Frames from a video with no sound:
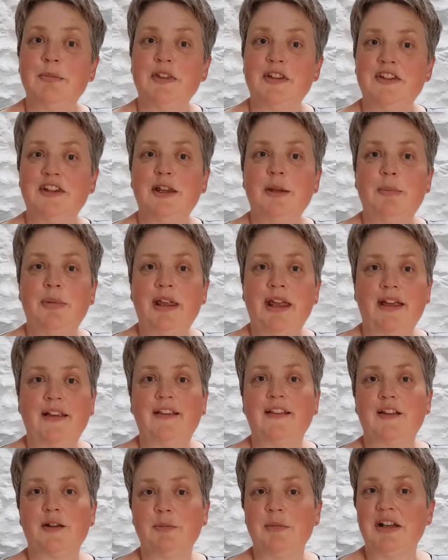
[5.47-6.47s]
the
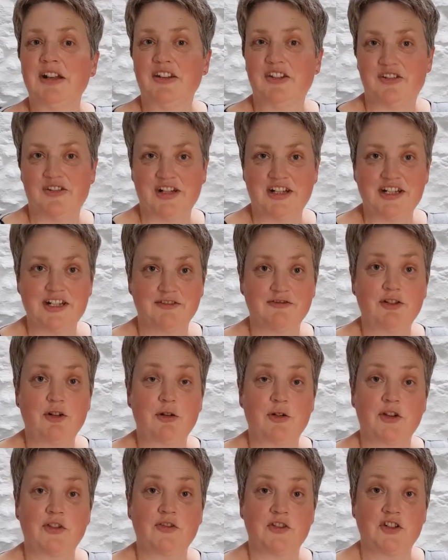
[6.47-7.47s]
DBS Administrator for
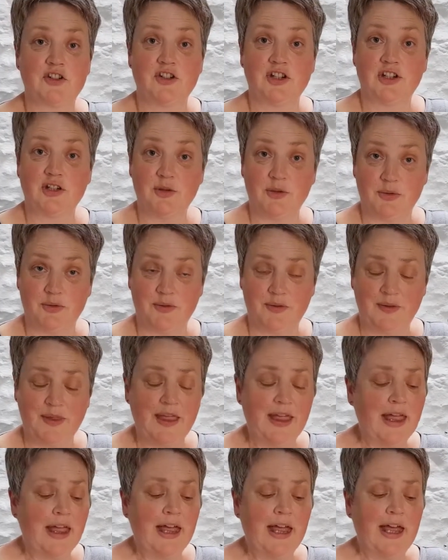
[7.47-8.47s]
Oxfordshire Youth,
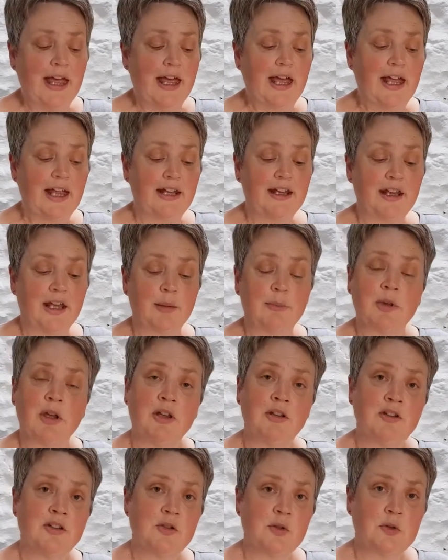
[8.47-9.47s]
and I'm going
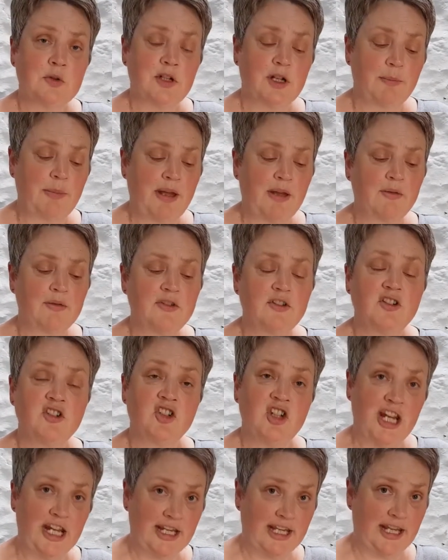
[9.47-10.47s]
to talk about
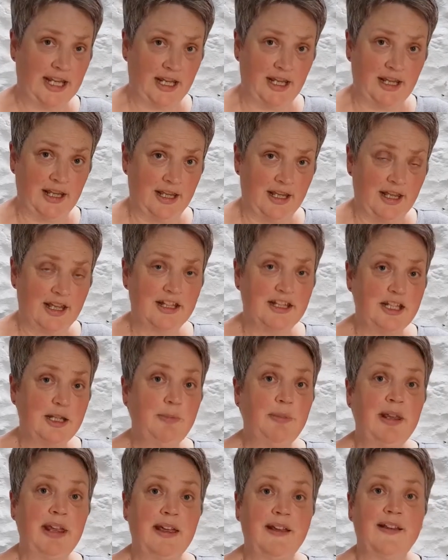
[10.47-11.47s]
checking a
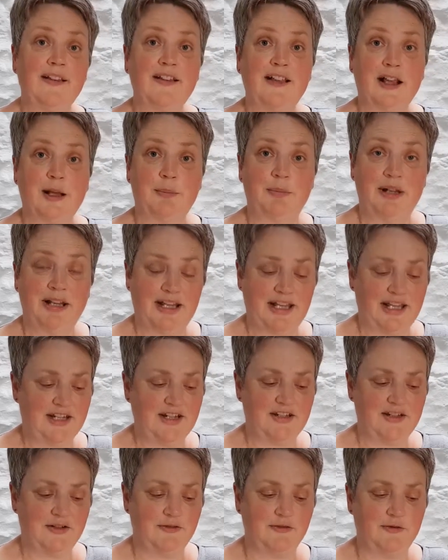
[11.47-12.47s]
DBS
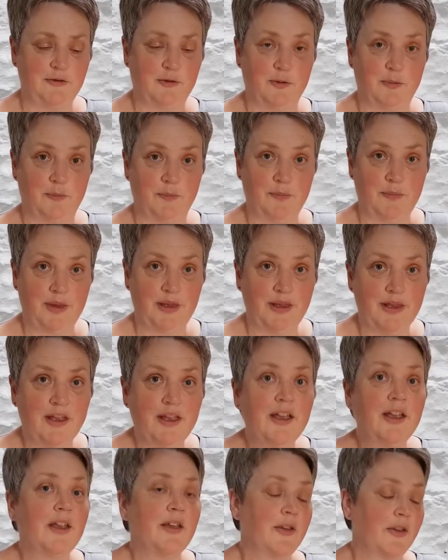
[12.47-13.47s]
application form.
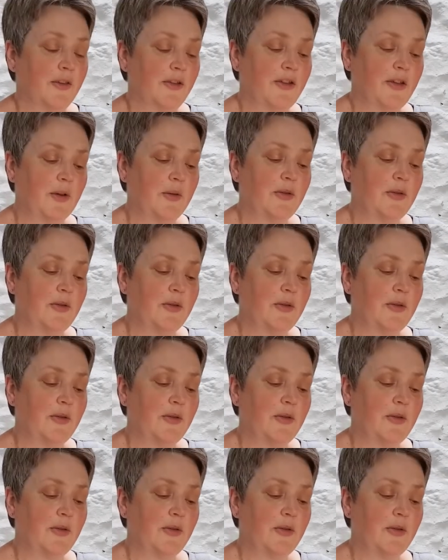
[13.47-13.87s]
So